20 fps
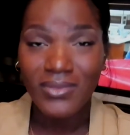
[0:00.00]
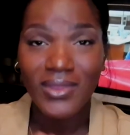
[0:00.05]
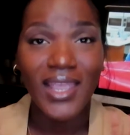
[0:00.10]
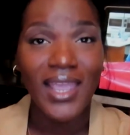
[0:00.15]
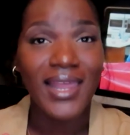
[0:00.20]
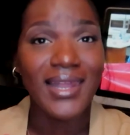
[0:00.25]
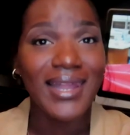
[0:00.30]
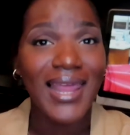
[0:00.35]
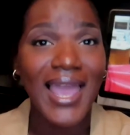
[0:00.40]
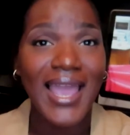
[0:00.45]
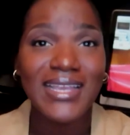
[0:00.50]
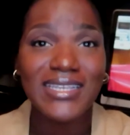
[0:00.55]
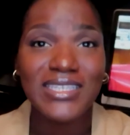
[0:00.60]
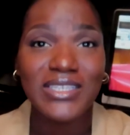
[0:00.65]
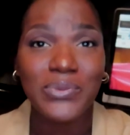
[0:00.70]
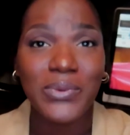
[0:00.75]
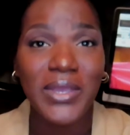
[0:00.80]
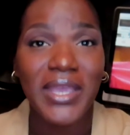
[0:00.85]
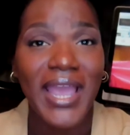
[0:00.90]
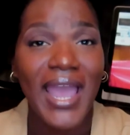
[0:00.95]
Last
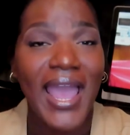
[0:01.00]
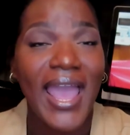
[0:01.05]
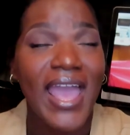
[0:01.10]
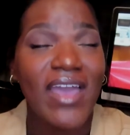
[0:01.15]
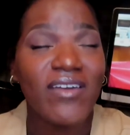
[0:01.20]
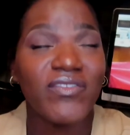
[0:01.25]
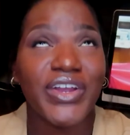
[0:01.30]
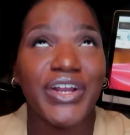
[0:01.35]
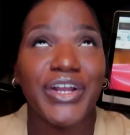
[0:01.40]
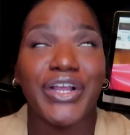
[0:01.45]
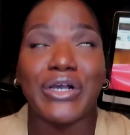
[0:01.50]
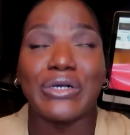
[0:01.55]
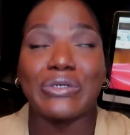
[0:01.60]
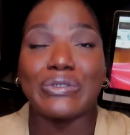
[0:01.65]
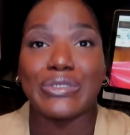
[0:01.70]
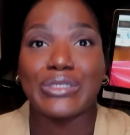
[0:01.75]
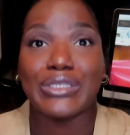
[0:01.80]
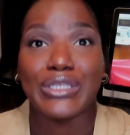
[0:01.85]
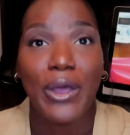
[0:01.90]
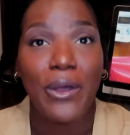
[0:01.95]
week I had vertigo
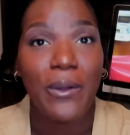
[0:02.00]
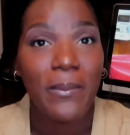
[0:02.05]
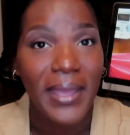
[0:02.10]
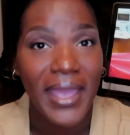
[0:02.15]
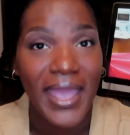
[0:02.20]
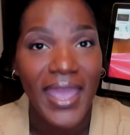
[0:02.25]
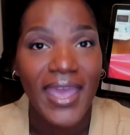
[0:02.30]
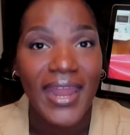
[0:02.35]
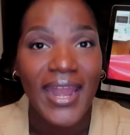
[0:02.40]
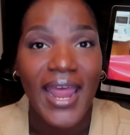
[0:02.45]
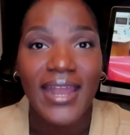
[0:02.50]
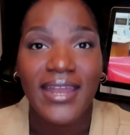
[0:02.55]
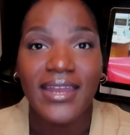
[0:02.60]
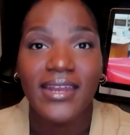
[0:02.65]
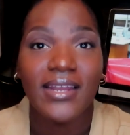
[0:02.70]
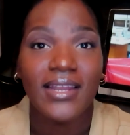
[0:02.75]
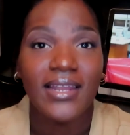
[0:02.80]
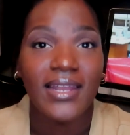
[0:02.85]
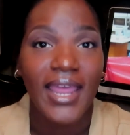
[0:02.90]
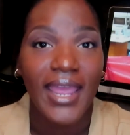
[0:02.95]
so bad. I did
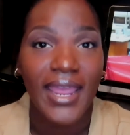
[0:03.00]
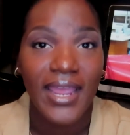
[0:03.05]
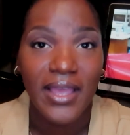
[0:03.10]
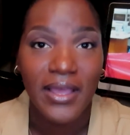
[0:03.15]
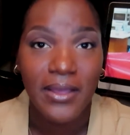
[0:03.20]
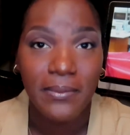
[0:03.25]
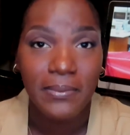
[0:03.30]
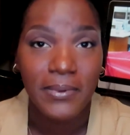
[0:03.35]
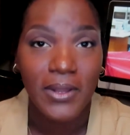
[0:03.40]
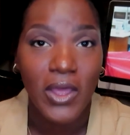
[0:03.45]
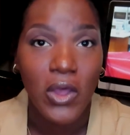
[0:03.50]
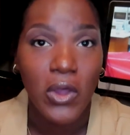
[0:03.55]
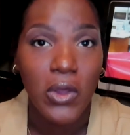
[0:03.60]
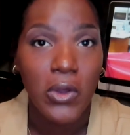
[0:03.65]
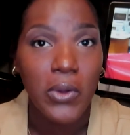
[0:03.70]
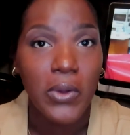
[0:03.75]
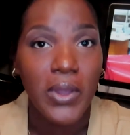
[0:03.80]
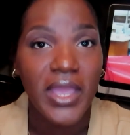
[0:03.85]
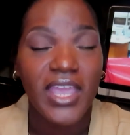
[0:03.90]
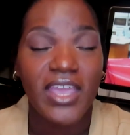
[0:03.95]
a late
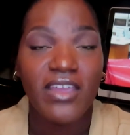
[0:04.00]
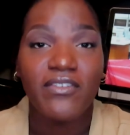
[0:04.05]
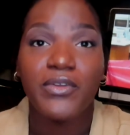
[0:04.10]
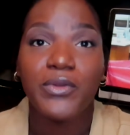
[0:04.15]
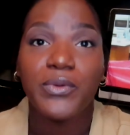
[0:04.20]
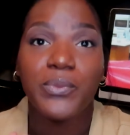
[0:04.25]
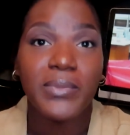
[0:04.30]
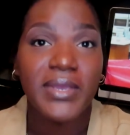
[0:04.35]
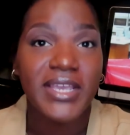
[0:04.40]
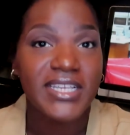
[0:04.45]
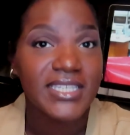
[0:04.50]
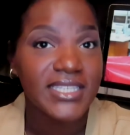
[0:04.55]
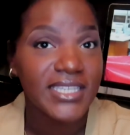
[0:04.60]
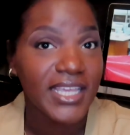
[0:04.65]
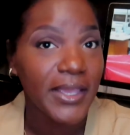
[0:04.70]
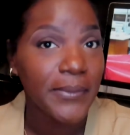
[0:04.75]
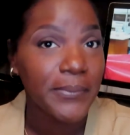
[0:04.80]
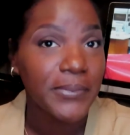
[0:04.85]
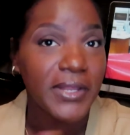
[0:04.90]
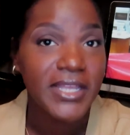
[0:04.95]
upload. If you missed
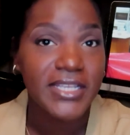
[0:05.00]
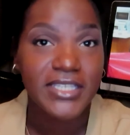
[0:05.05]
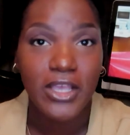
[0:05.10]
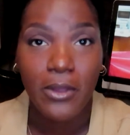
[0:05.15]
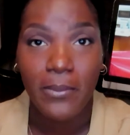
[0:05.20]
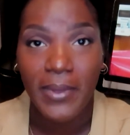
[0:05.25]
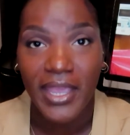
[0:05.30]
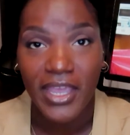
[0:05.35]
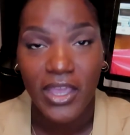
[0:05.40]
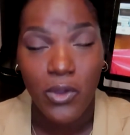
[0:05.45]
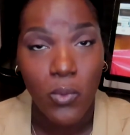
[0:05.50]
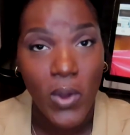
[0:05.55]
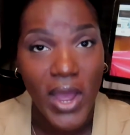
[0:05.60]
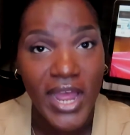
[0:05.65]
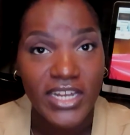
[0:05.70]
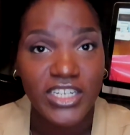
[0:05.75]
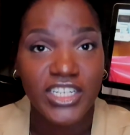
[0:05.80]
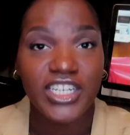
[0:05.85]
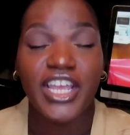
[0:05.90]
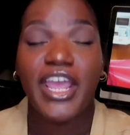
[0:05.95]
it, please go back and
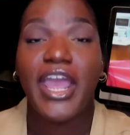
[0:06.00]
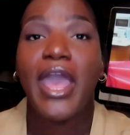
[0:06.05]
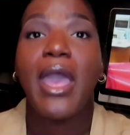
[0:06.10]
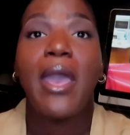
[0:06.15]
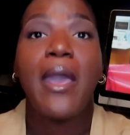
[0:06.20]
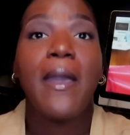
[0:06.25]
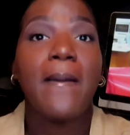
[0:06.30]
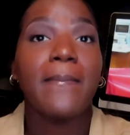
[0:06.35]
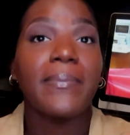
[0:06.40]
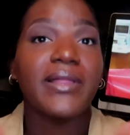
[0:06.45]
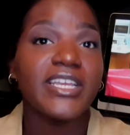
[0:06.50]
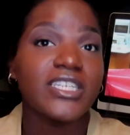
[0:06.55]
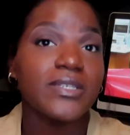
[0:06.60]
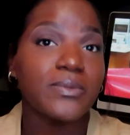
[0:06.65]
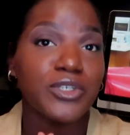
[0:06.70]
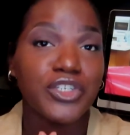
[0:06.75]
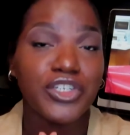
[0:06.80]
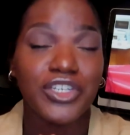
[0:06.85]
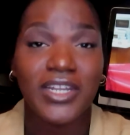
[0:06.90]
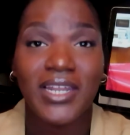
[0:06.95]
watch it. Please be
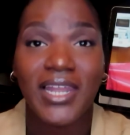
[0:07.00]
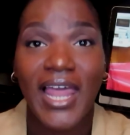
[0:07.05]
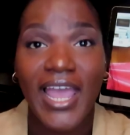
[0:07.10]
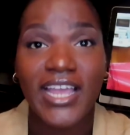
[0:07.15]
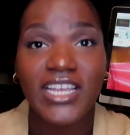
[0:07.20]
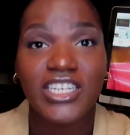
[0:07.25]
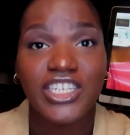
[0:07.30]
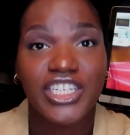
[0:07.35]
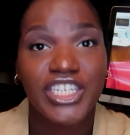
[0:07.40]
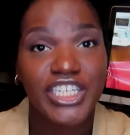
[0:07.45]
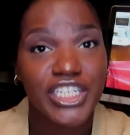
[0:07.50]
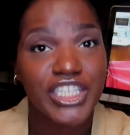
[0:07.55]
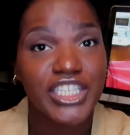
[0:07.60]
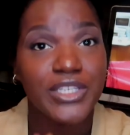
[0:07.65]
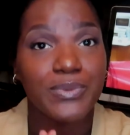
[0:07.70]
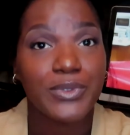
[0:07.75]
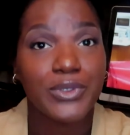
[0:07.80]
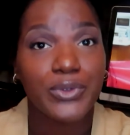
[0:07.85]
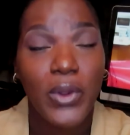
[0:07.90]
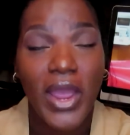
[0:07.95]
sure to like, share,
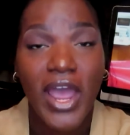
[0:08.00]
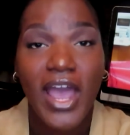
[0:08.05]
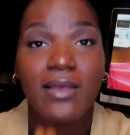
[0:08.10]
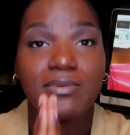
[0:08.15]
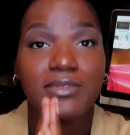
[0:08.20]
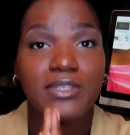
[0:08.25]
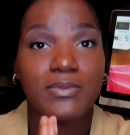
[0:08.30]
subscribe.